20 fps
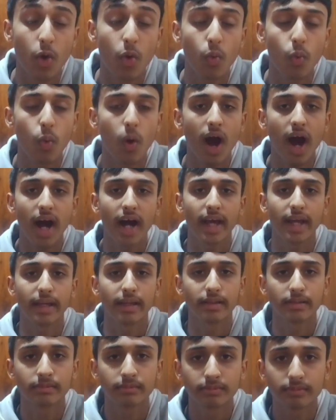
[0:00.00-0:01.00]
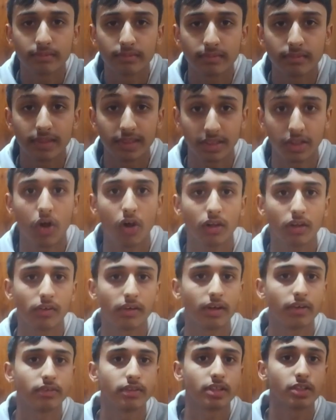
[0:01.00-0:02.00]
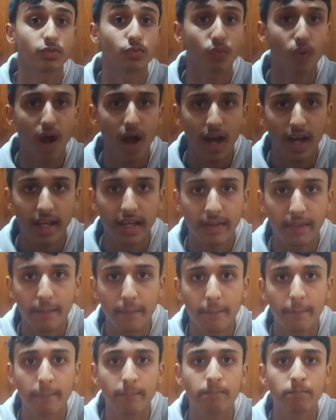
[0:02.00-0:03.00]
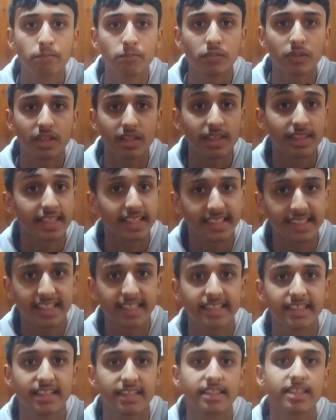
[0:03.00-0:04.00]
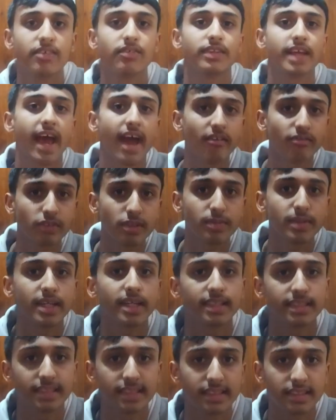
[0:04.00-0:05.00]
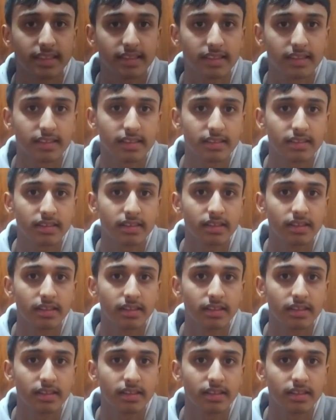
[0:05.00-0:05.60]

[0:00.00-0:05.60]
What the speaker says: Why it's all around us. Why does existence even have to be existence?